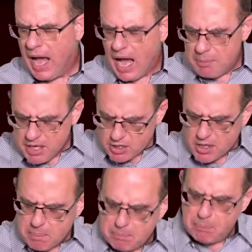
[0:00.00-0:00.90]
I'm here
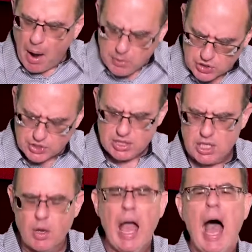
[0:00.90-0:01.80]
to boast in
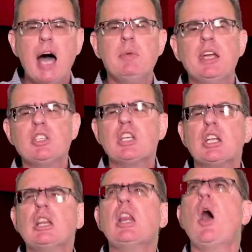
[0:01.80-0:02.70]
you. I'm here to
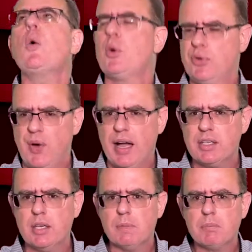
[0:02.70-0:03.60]
glorify
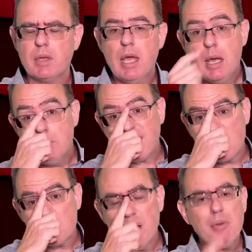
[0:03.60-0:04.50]
you.
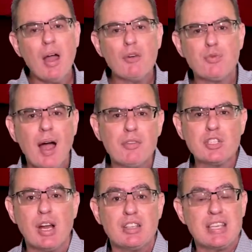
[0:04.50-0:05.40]
Because remember that our Father
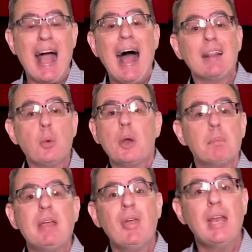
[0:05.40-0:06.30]
starts, Hallowed
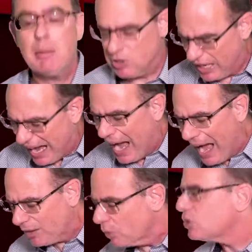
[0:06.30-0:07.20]
be thy name. To
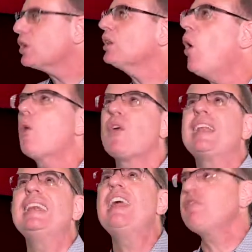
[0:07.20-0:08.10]
hallow, to glorify,
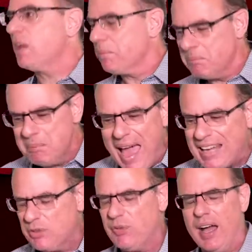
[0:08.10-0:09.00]
lift up,
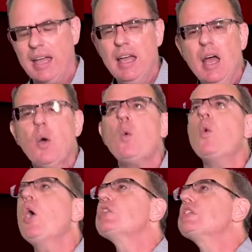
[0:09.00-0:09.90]
magnify,
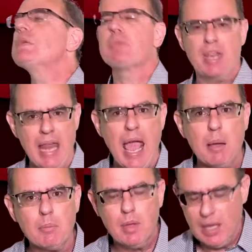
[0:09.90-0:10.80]
worship the name.